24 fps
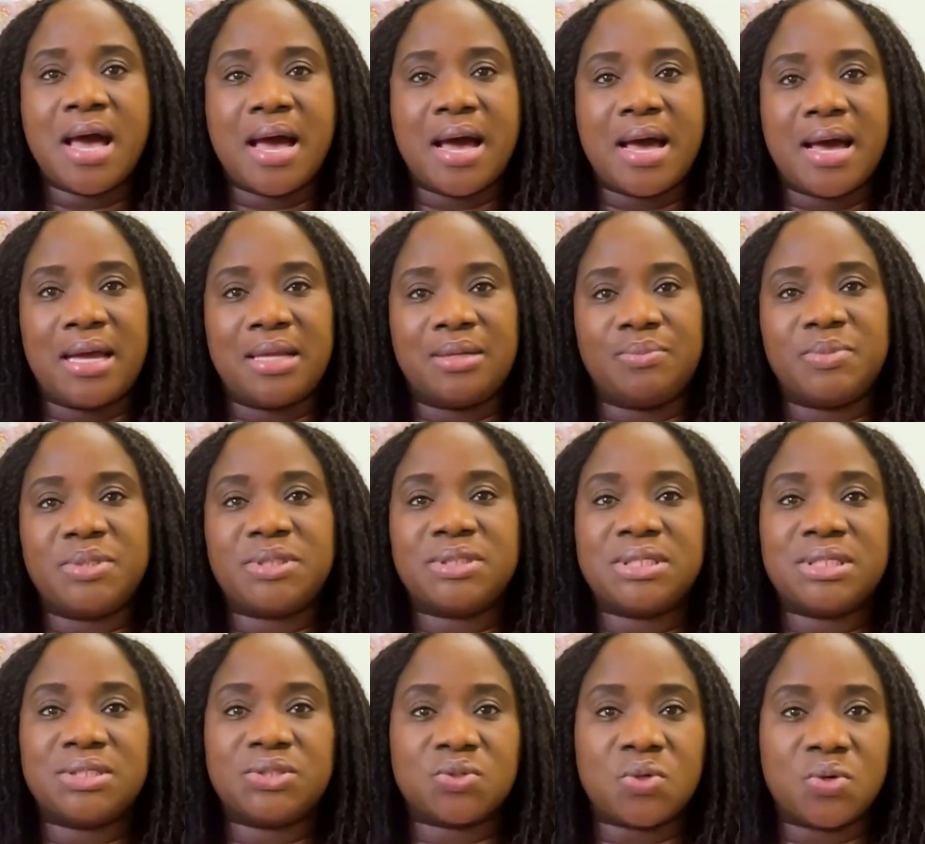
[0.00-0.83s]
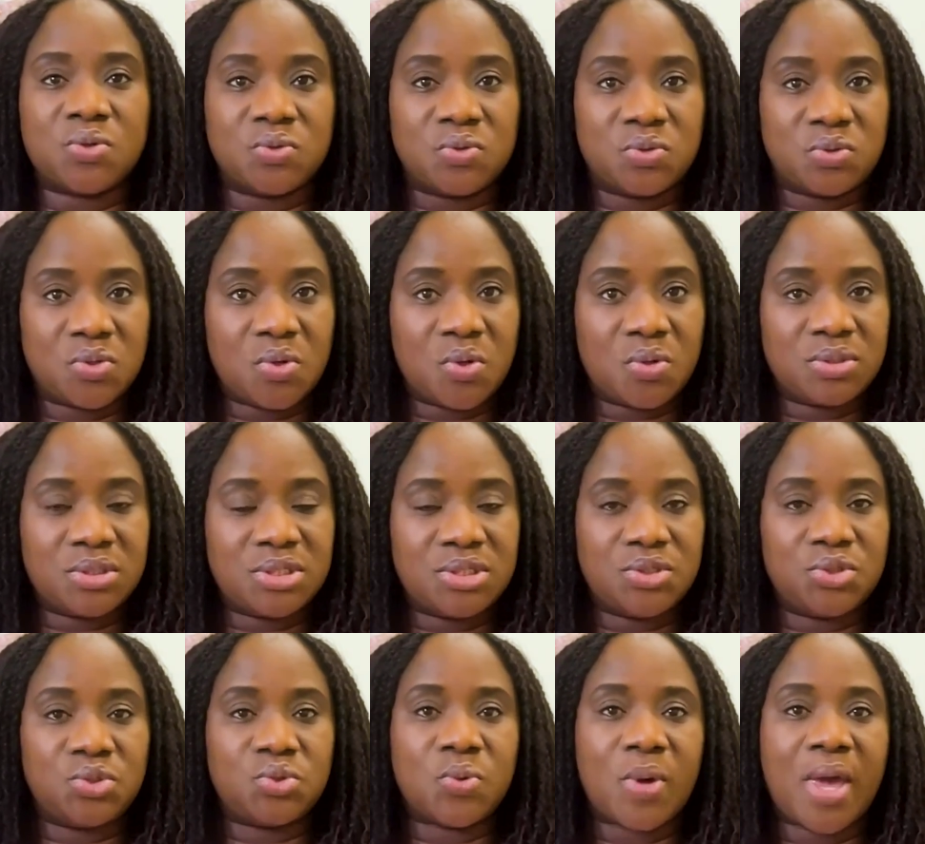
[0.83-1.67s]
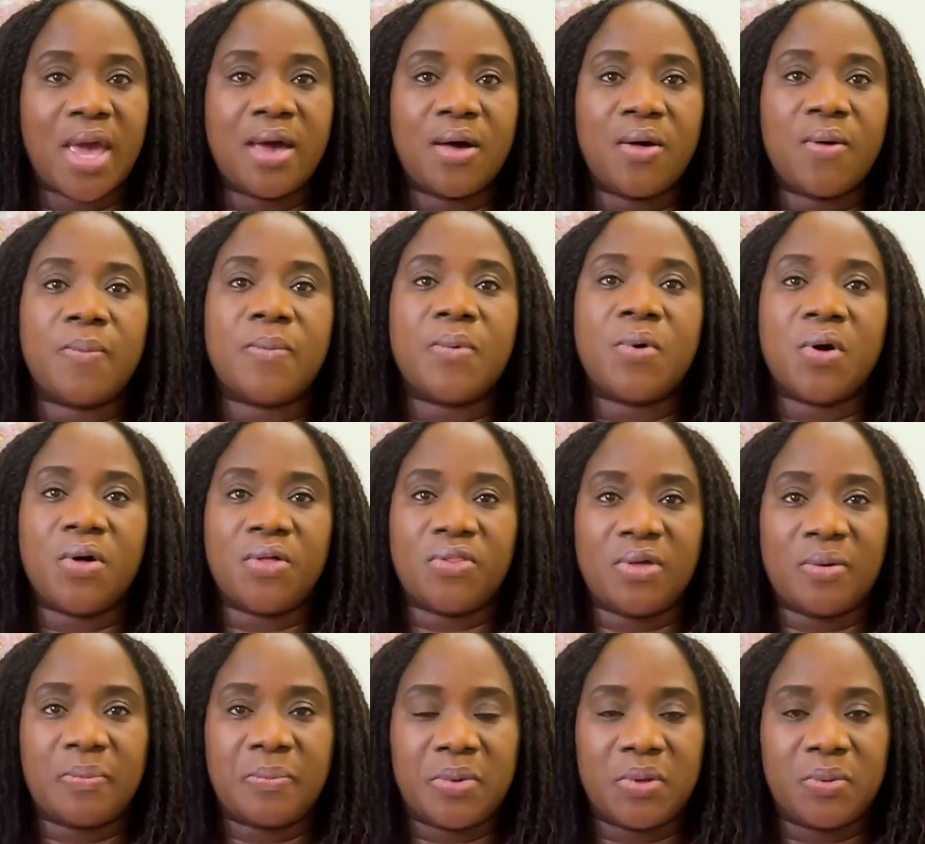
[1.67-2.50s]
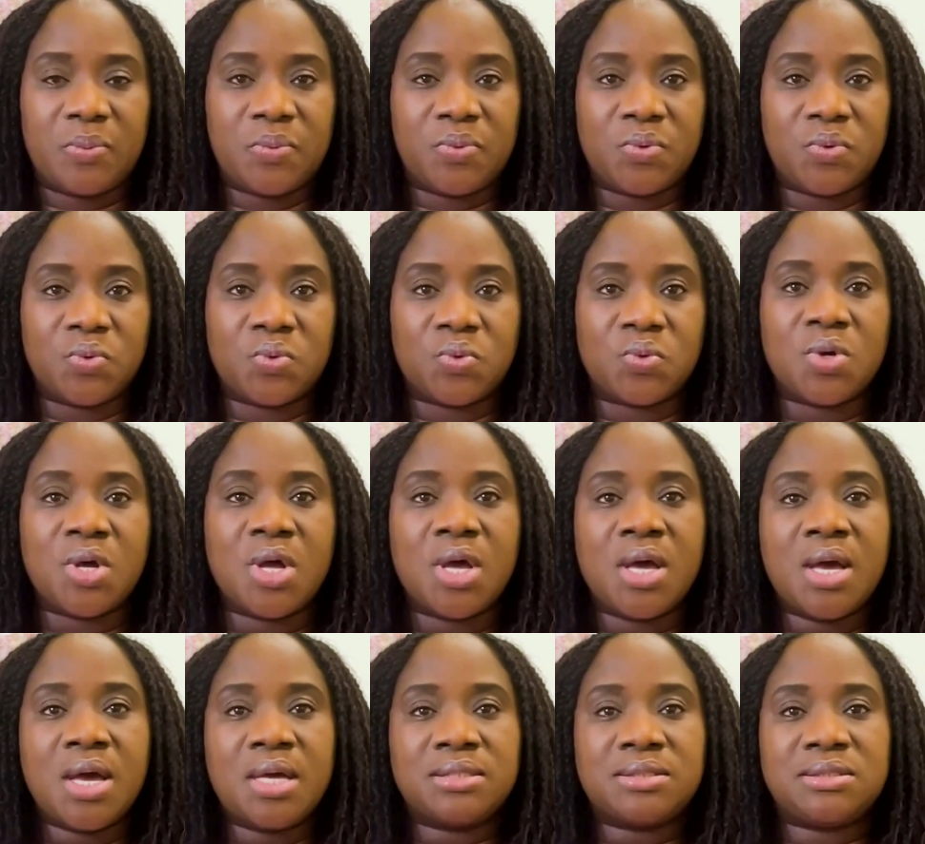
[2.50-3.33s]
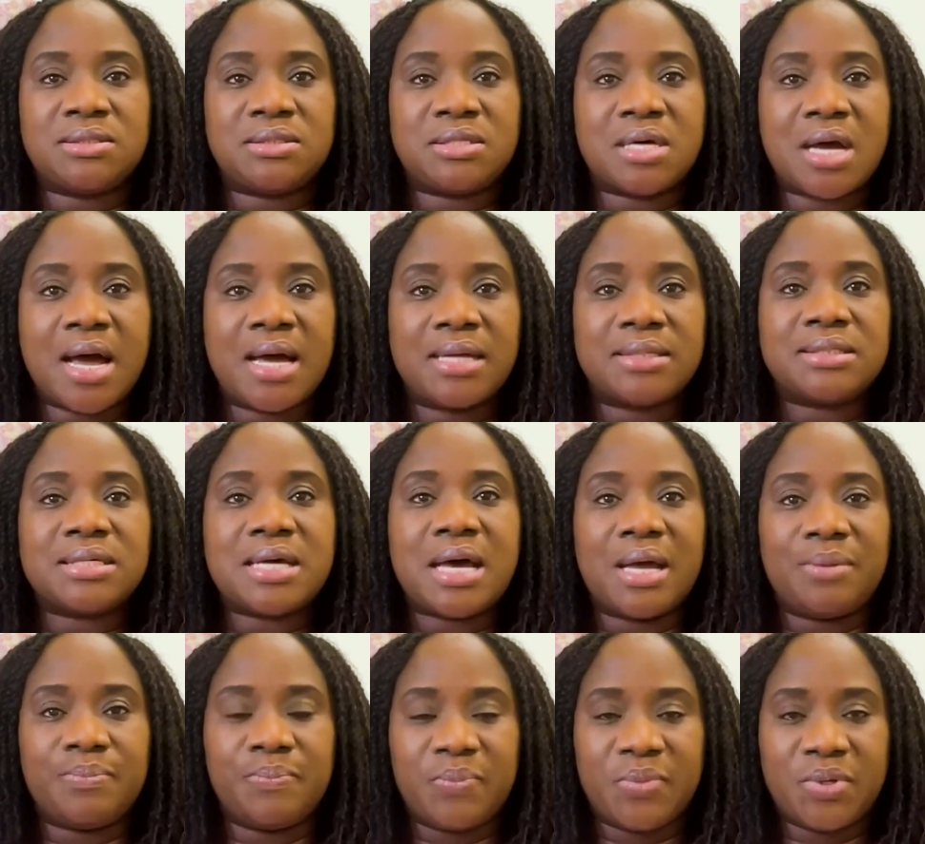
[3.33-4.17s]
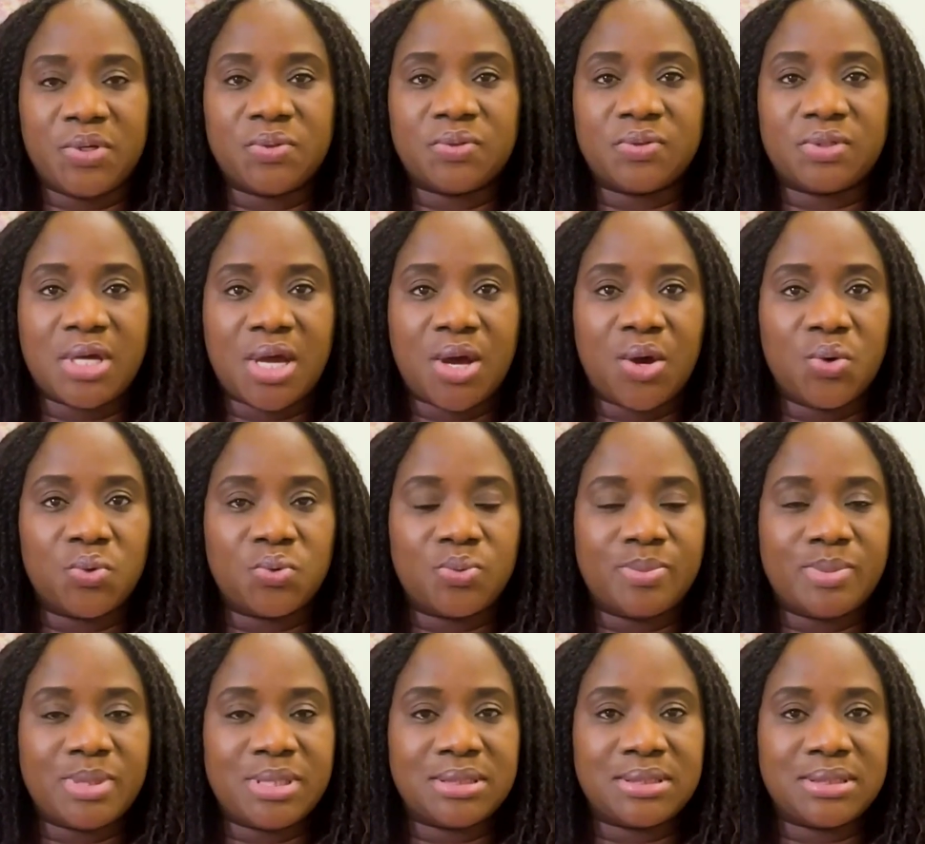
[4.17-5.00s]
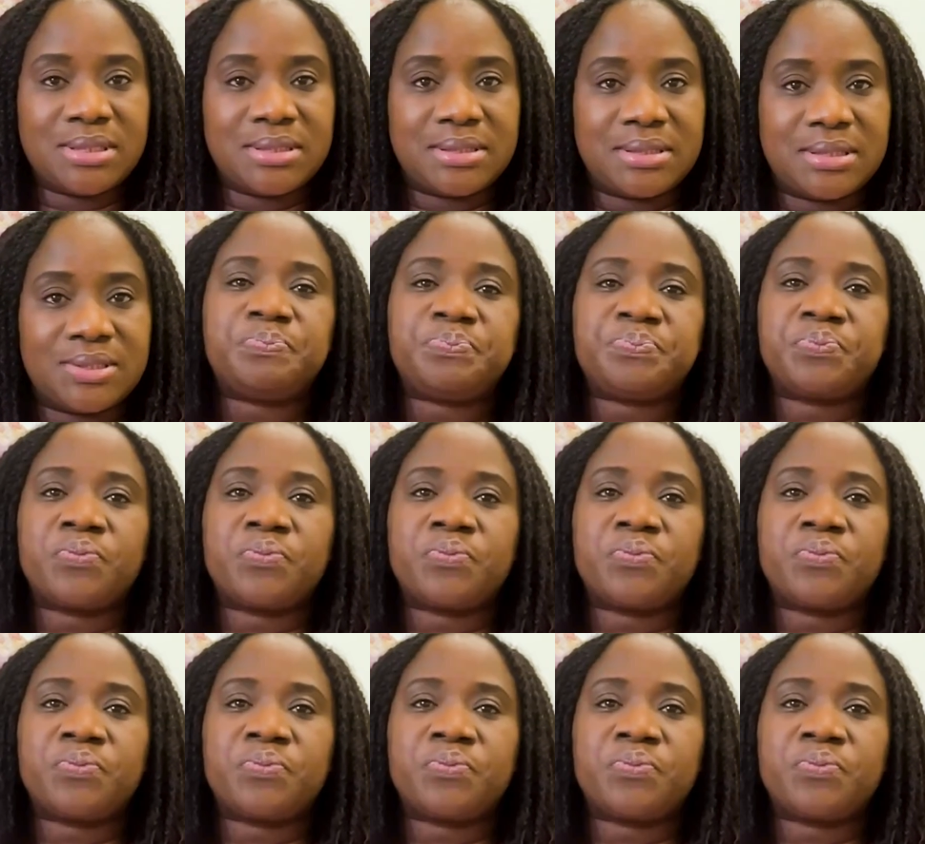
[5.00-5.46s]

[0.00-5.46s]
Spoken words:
and business consulting to help other people start and build their own business.